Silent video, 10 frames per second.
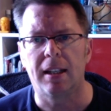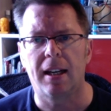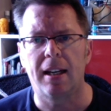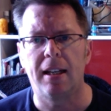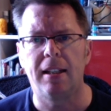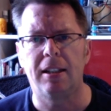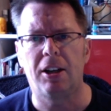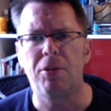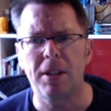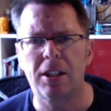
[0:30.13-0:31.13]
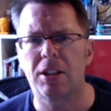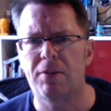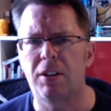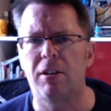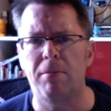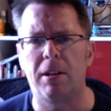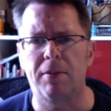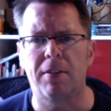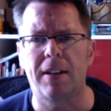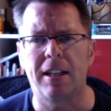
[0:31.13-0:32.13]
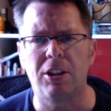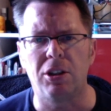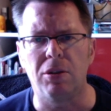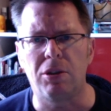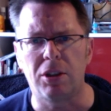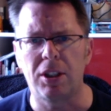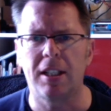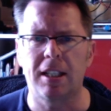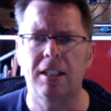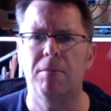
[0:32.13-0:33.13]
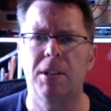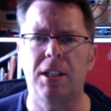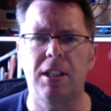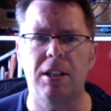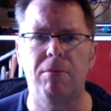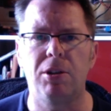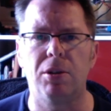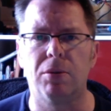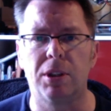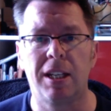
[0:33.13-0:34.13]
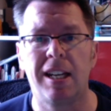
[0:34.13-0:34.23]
and I always like to follow up after I've had issues, just in case someone sees the originals,